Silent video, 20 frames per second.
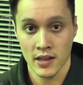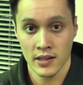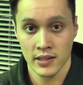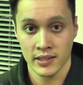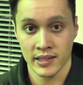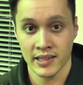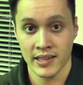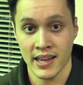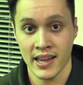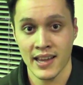
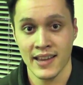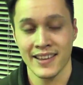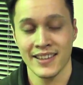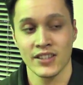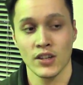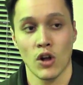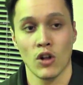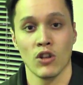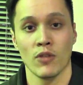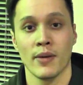Today is
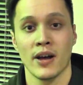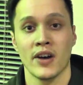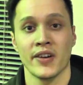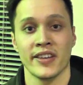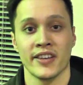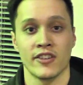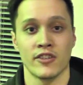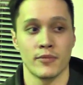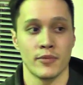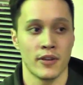all about
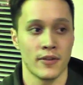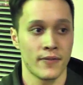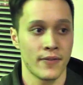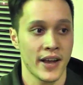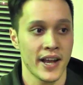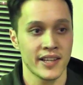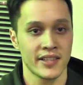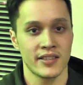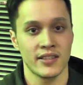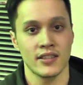intermittent
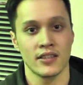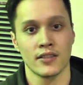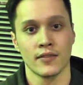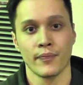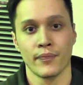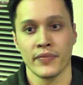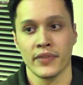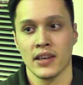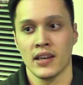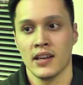fasting.
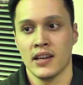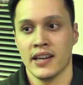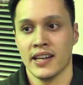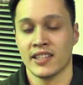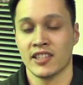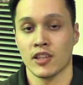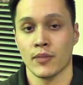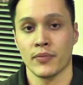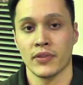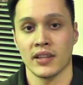It's
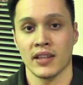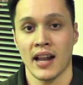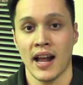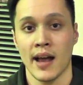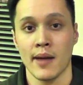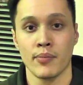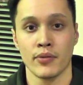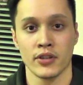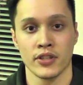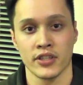something that I
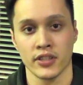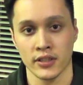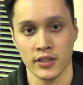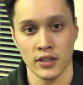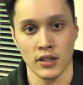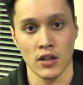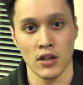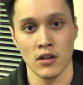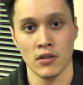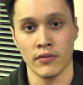personally
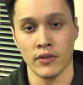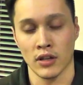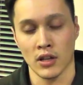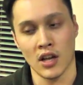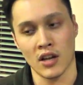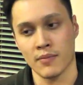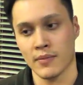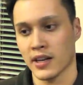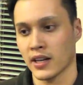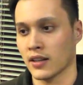love, a lot
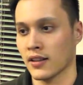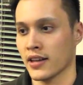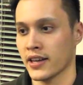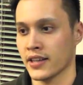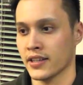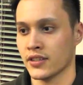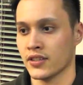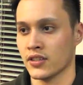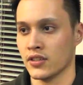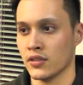of my
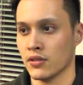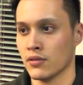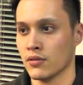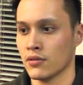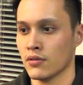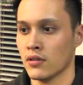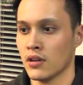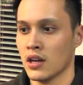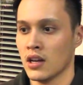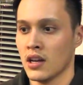clients
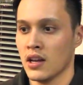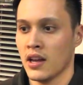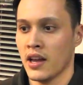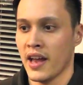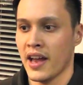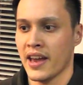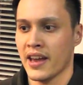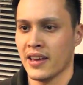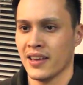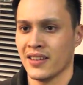do,
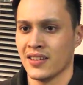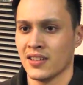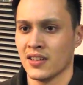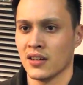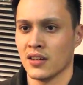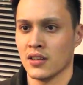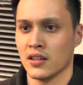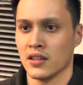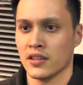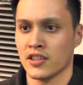and
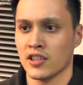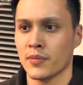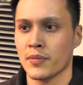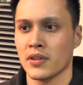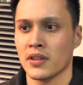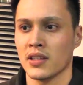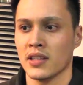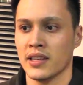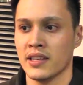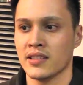uh, something
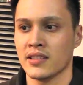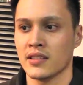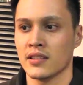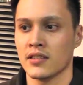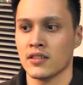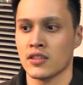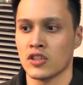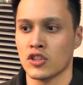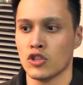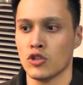that
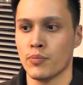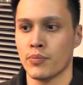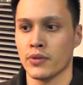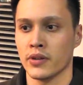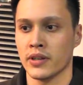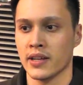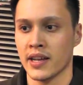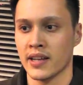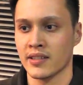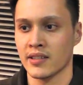isn't super
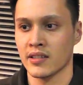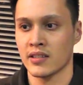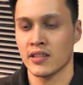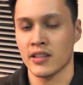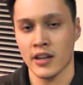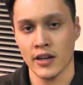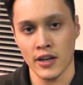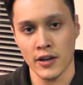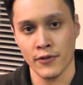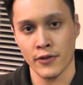
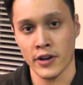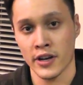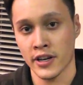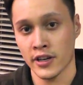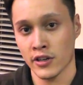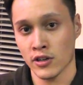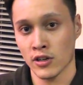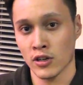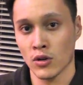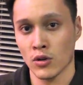necessary for hitting
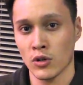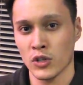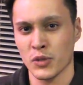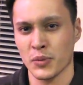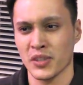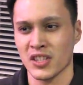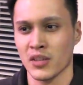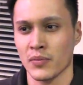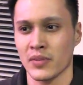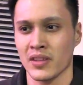your goals, but
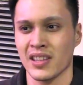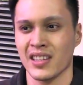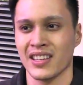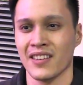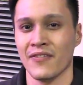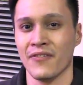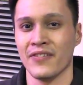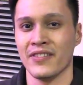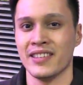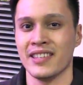something that
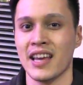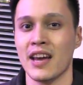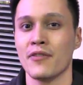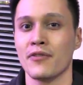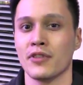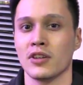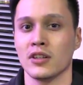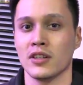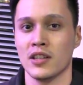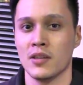can
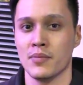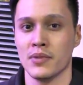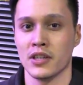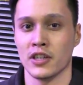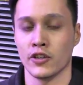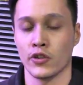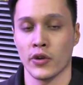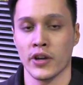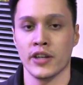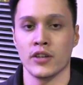definitely be a
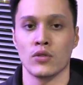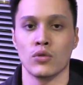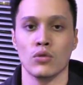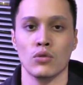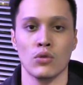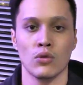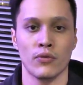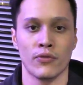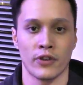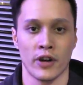great
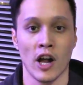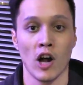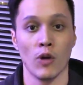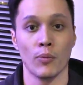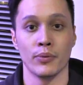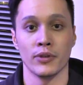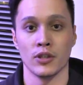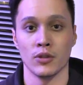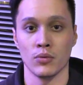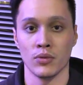tool for
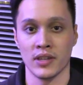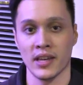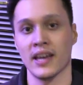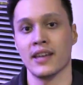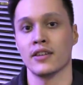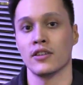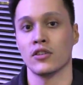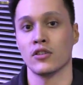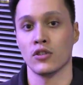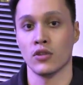helping you
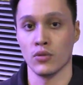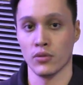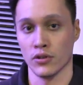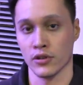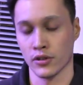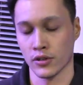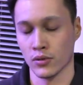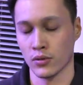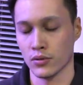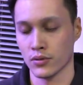get to your
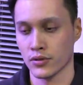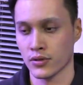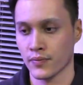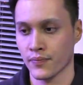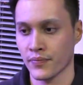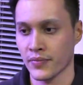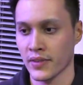goals.